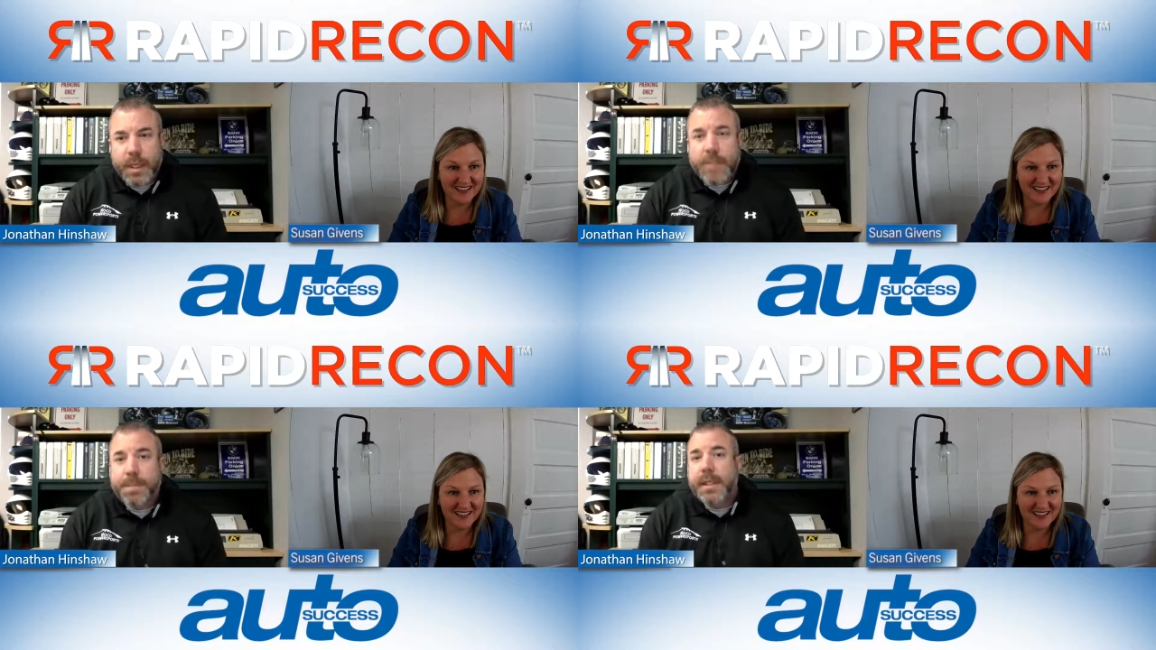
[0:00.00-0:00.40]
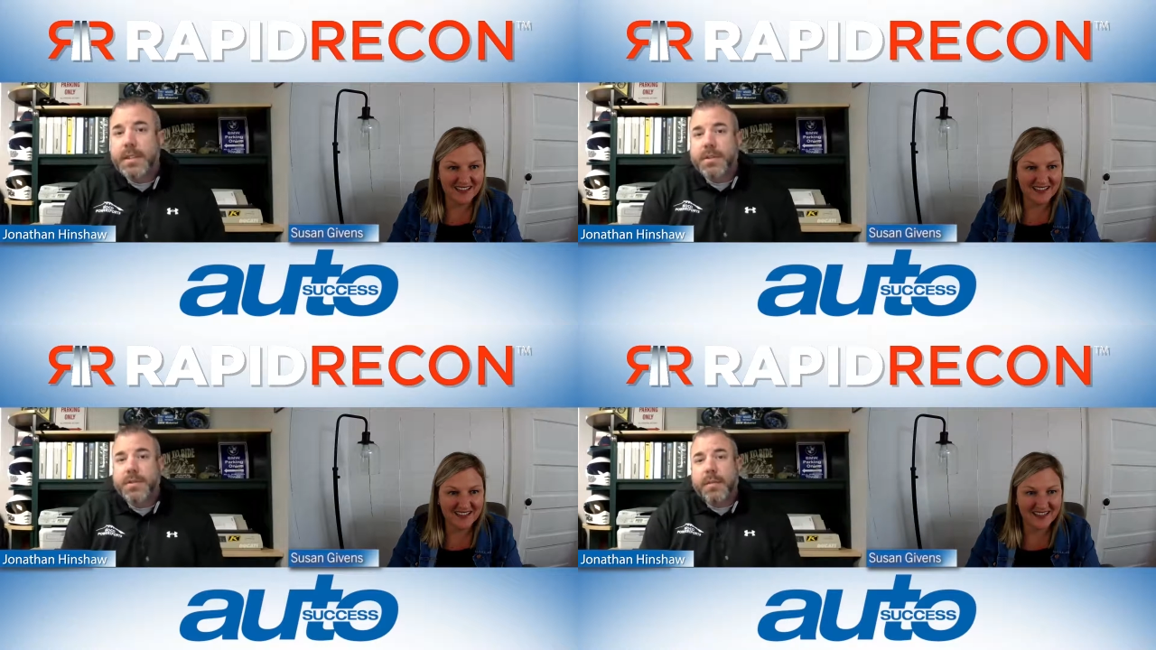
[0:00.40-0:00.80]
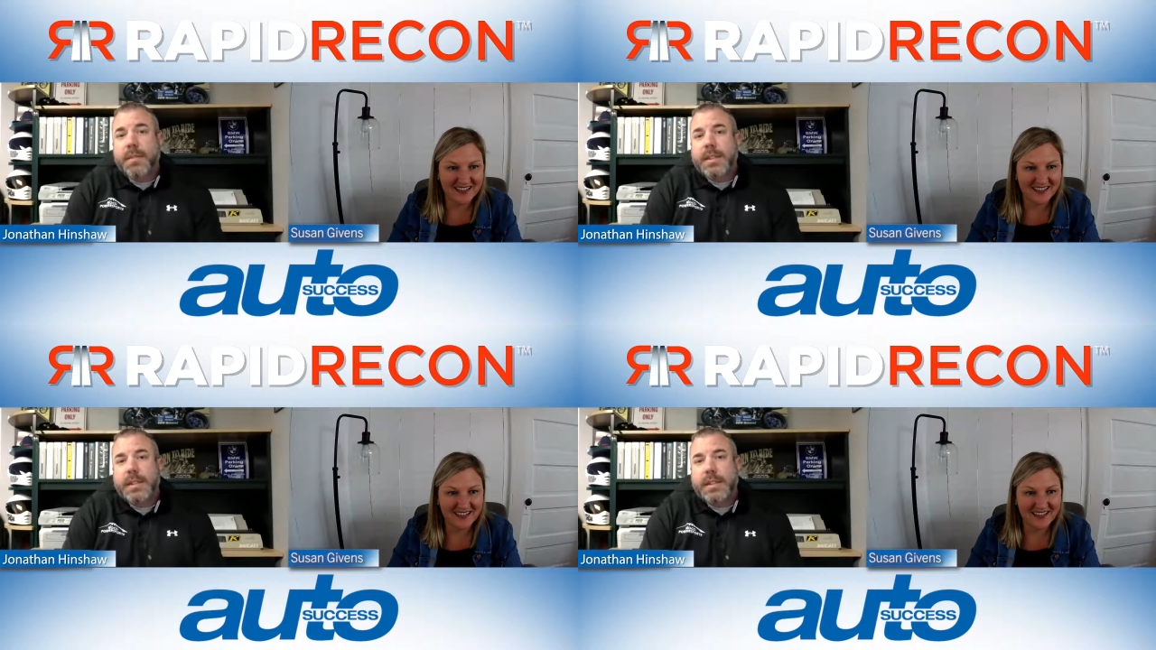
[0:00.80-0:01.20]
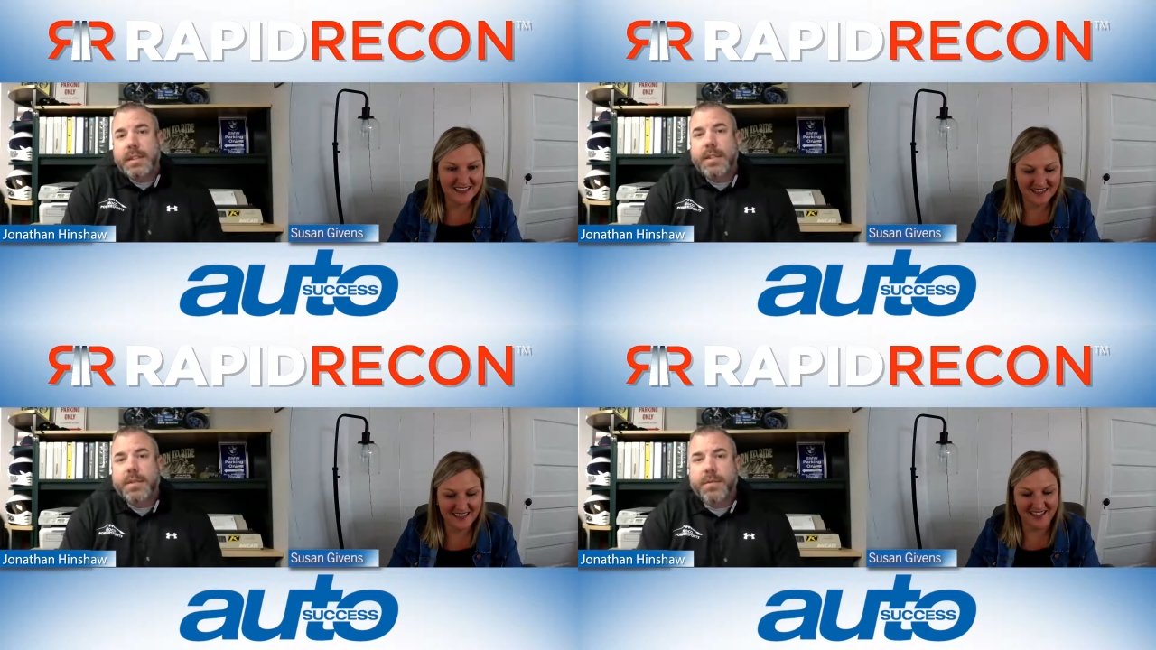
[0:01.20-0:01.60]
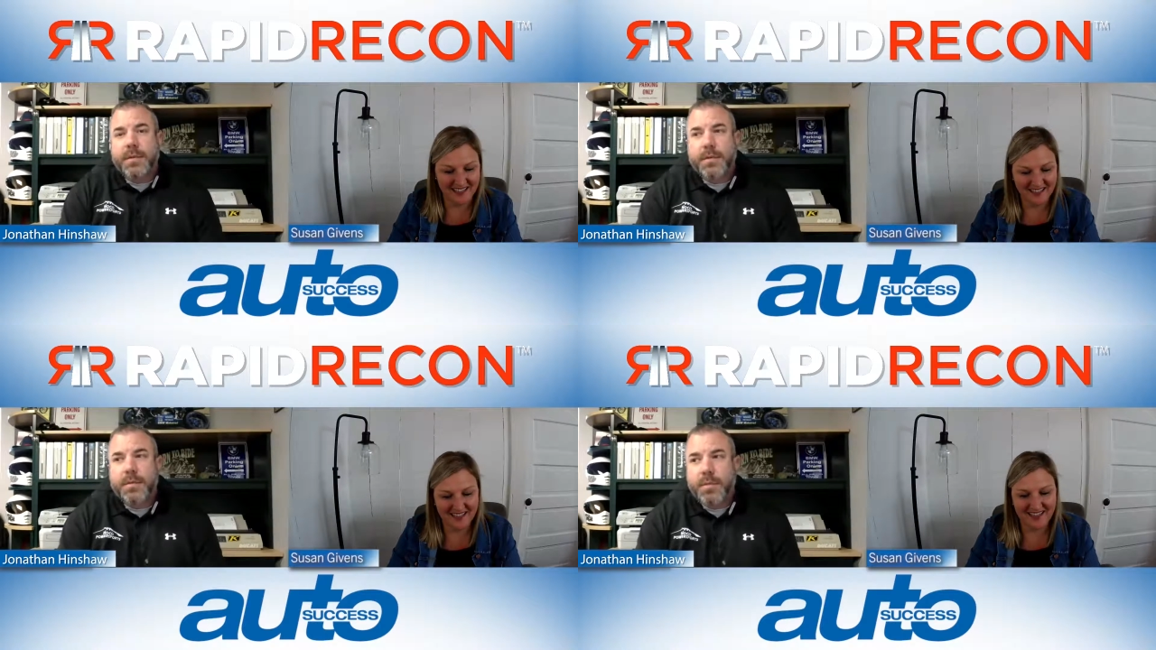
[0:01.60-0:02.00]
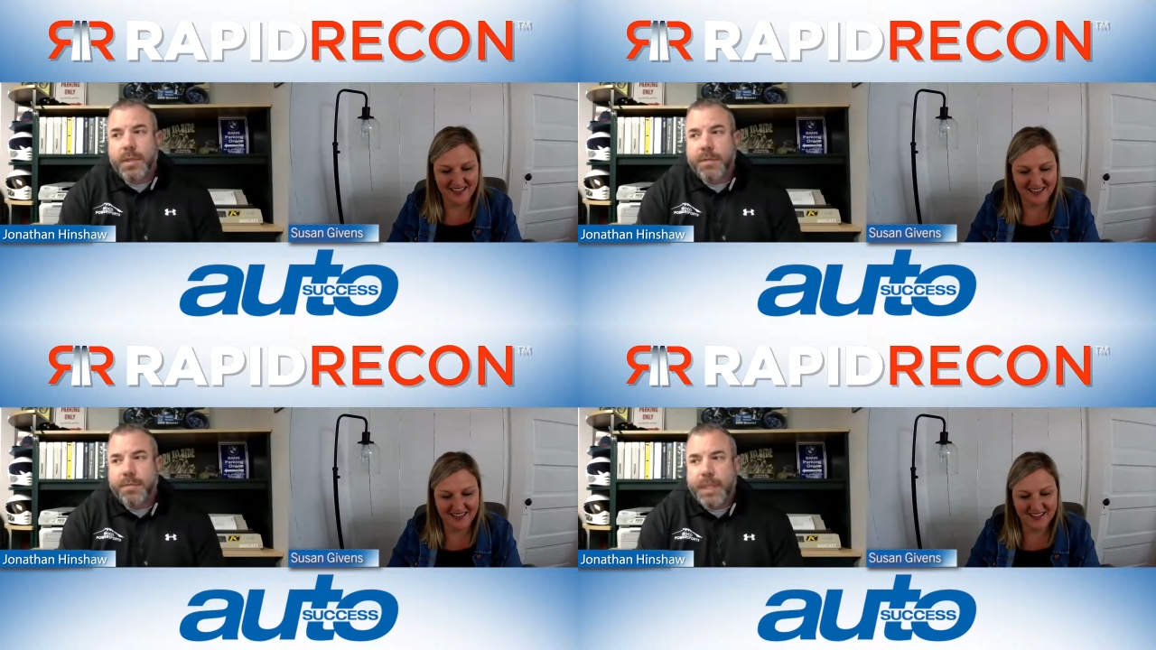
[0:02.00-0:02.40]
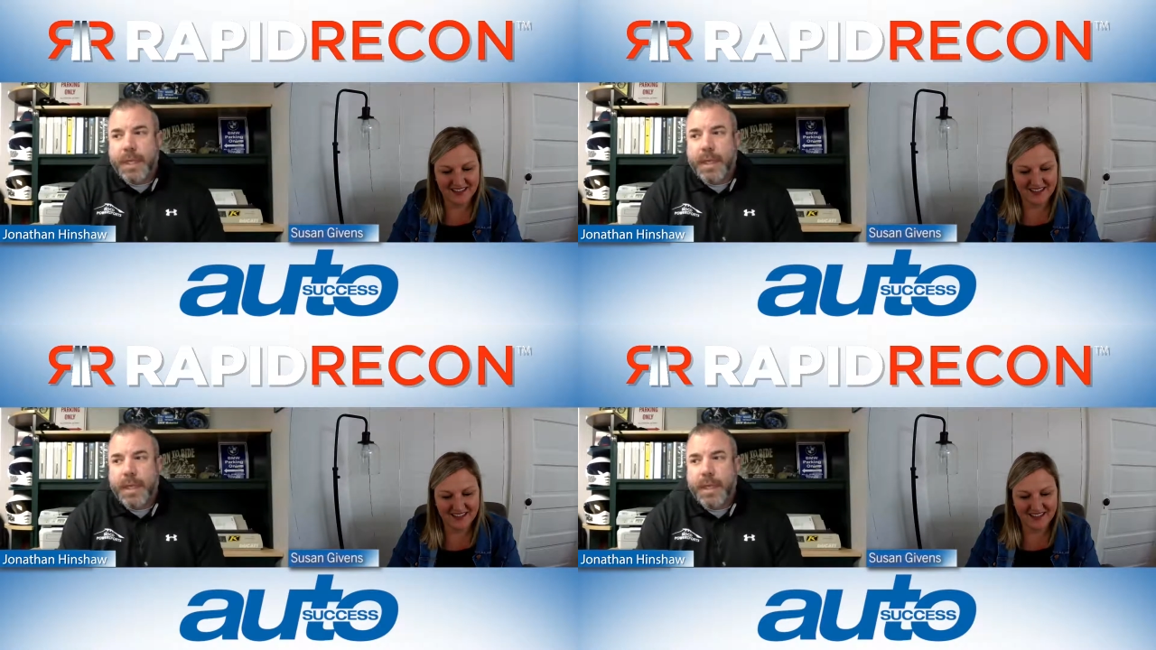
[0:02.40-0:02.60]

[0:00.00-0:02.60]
Speaker 1: It's been extremely successful. We've been